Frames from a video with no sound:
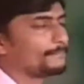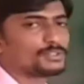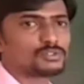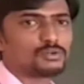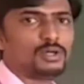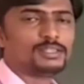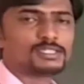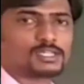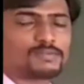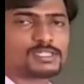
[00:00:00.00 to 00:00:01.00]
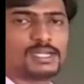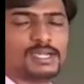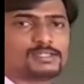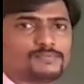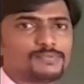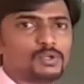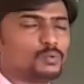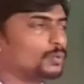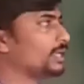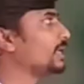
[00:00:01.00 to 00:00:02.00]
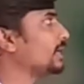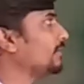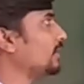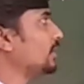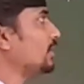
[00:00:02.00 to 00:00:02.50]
So call this equation as 1 here.